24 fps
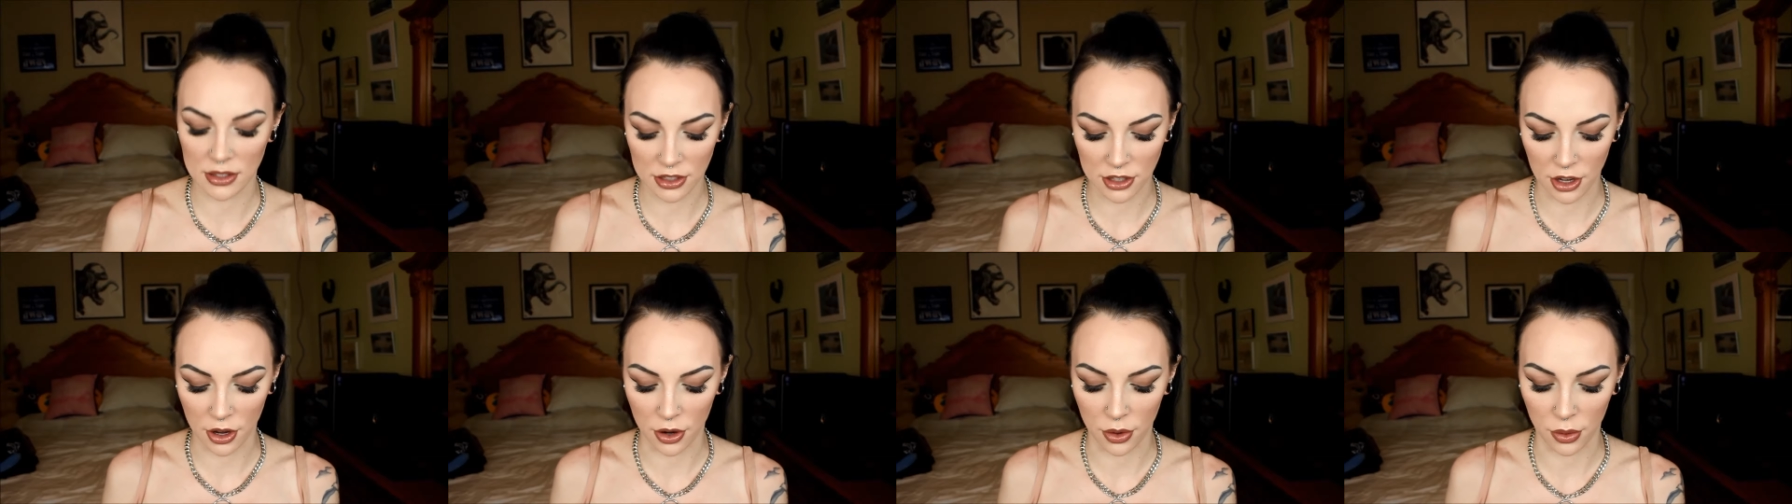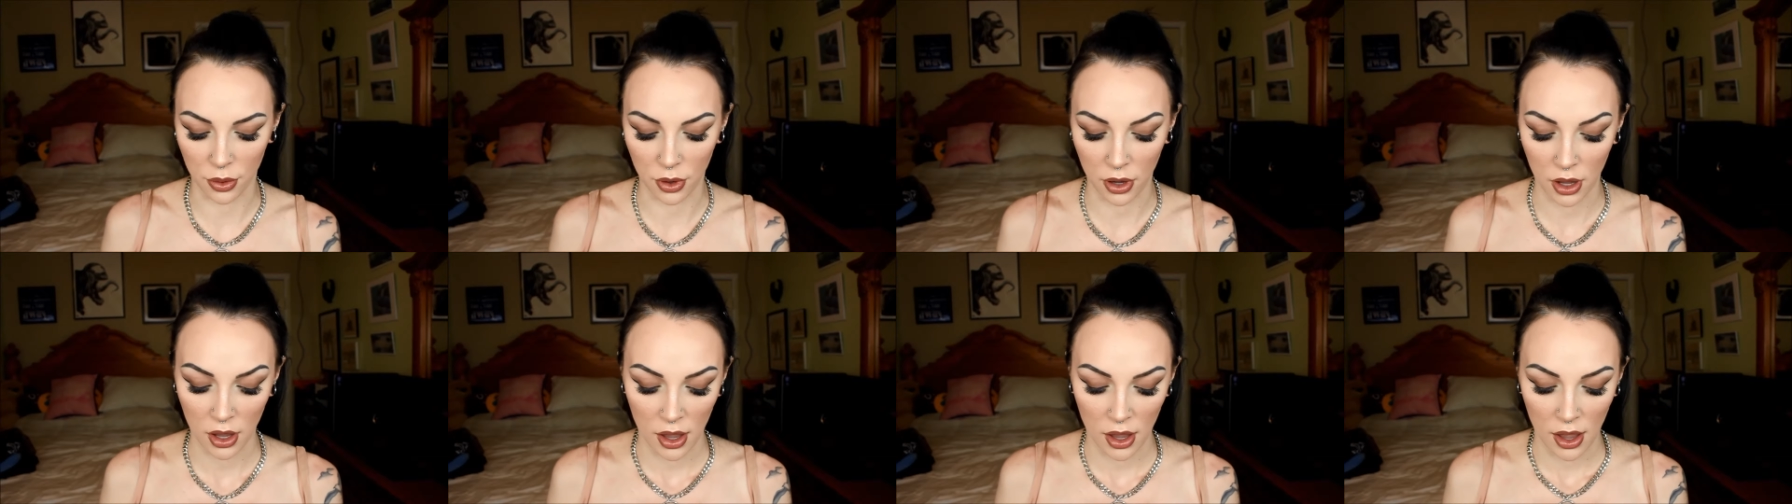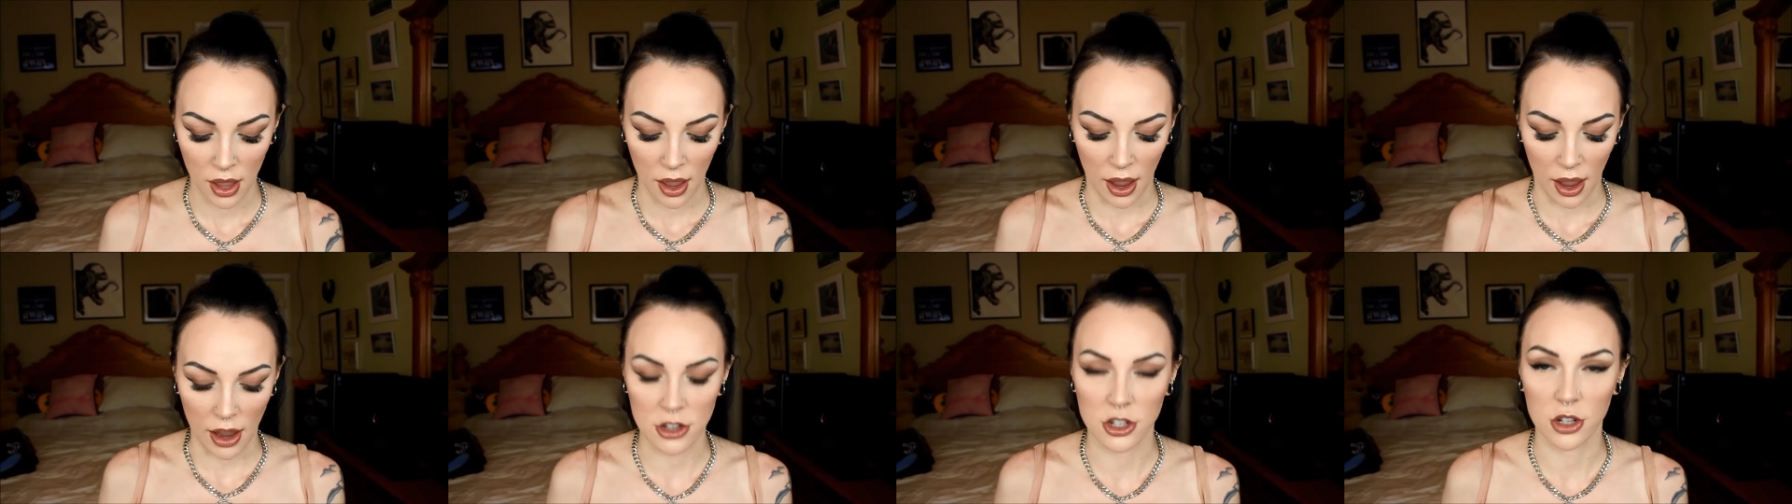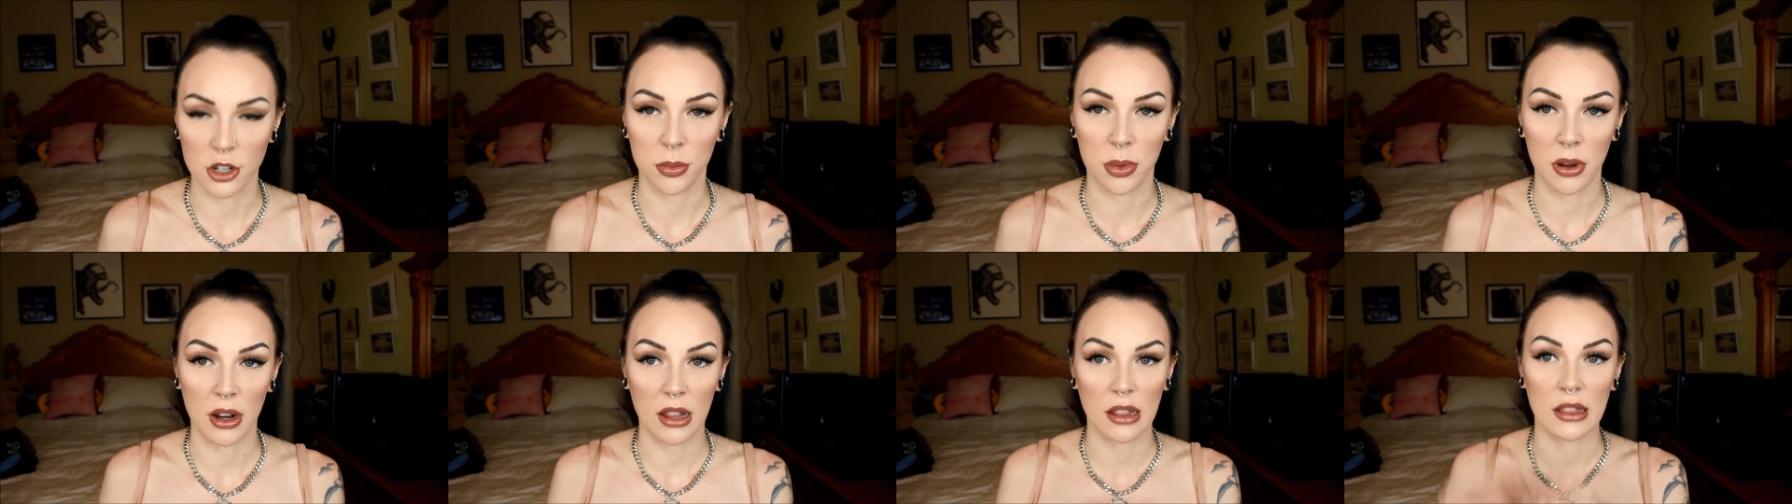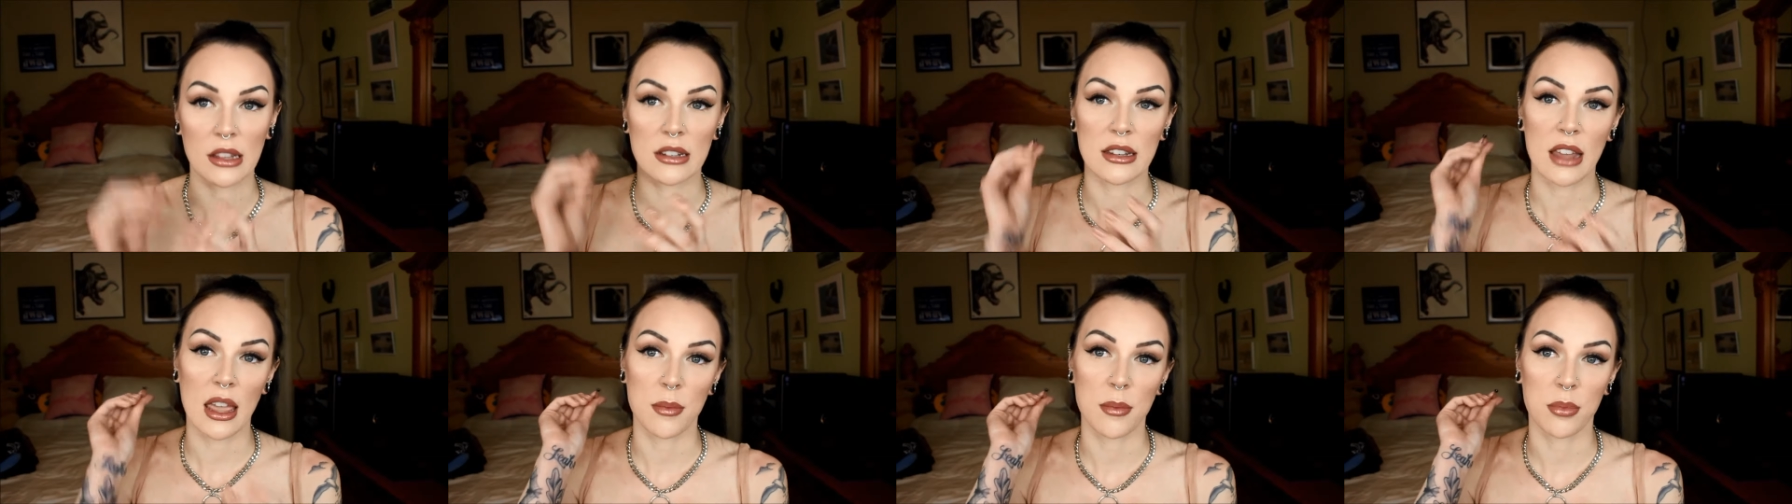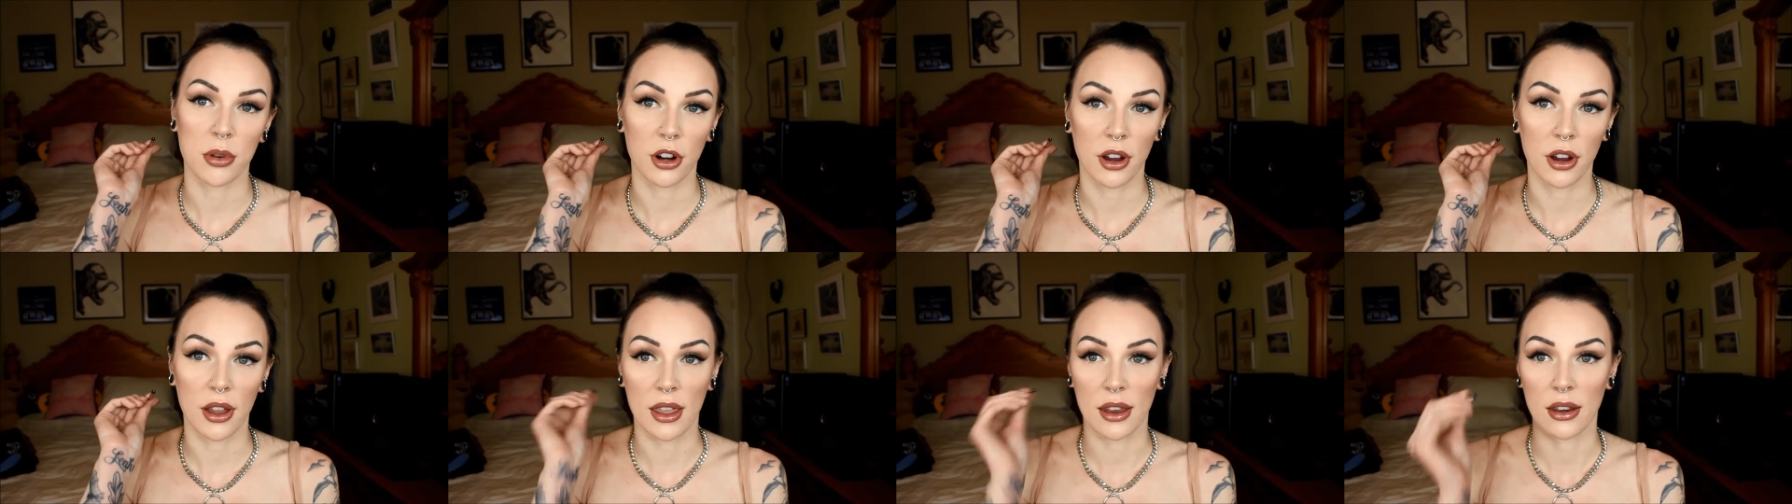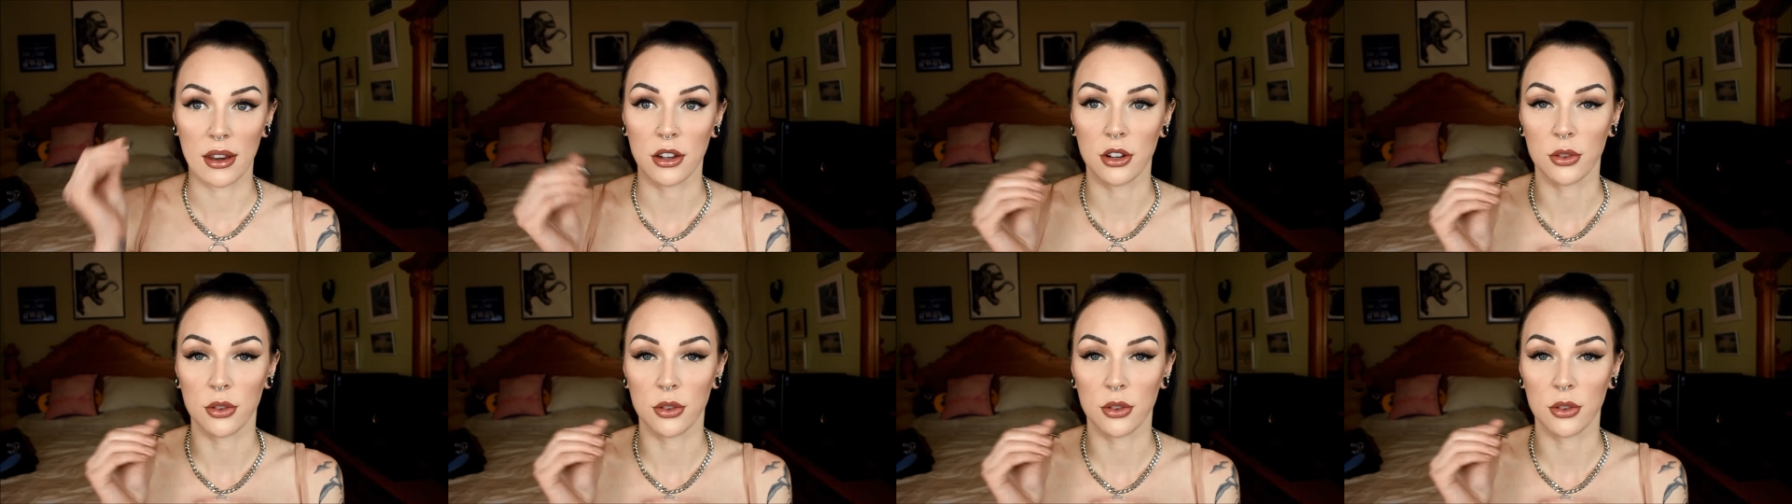So as you're putting the taper in,